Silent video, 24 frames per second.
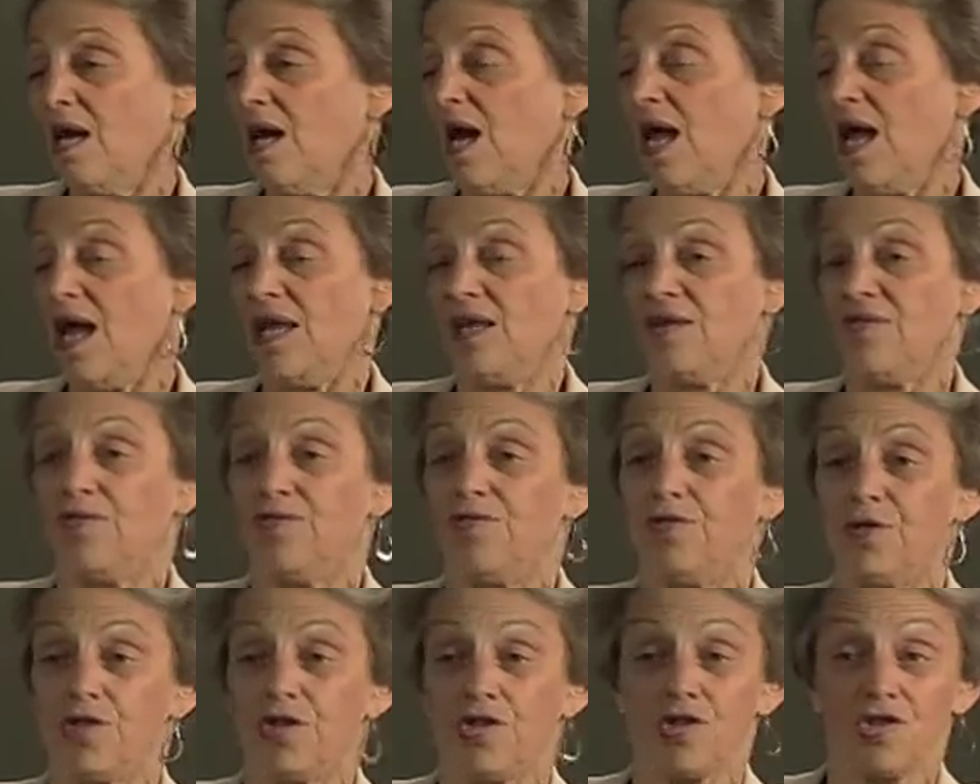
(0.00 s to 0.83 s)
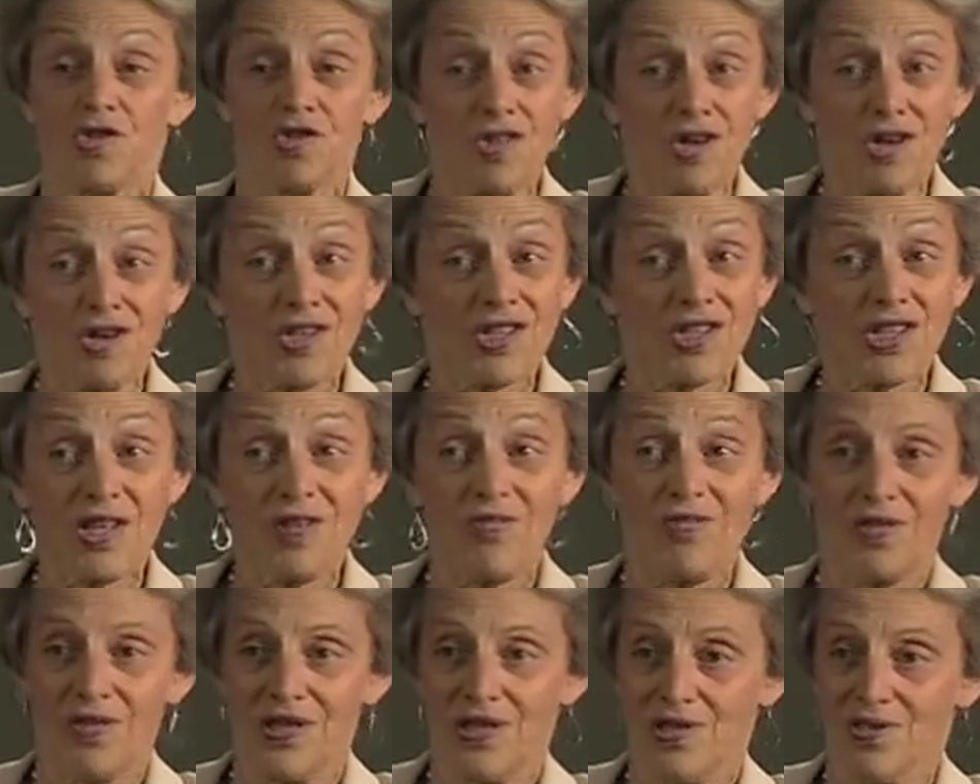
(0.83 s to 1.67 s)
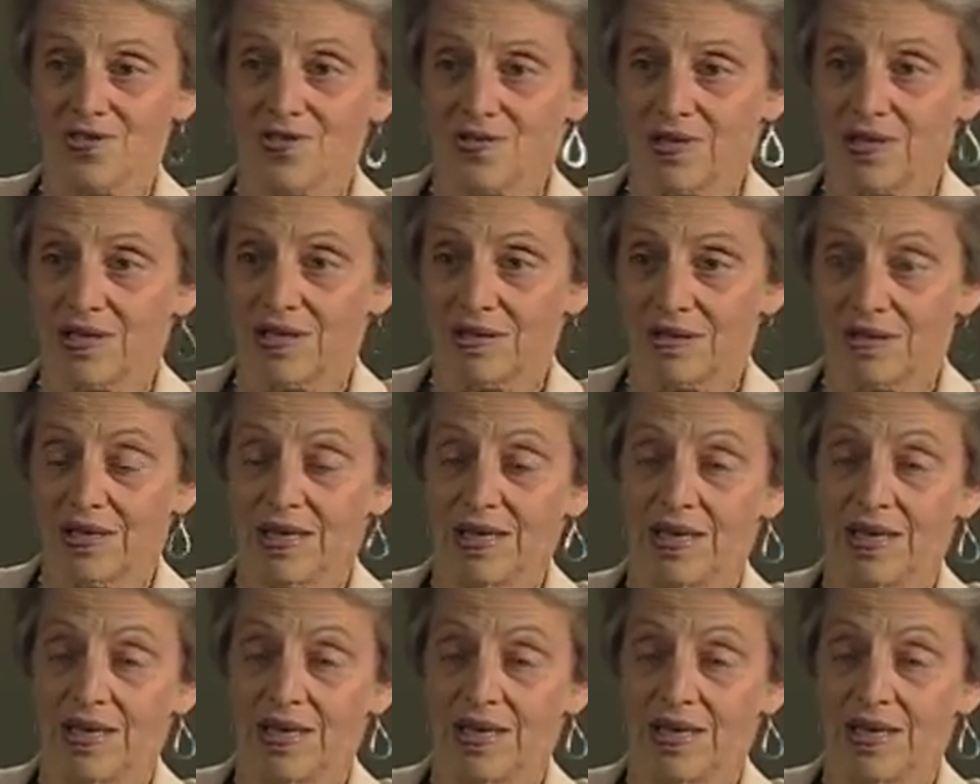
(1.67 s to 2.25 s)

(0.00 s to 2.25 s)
And for the stronger state, for Israel,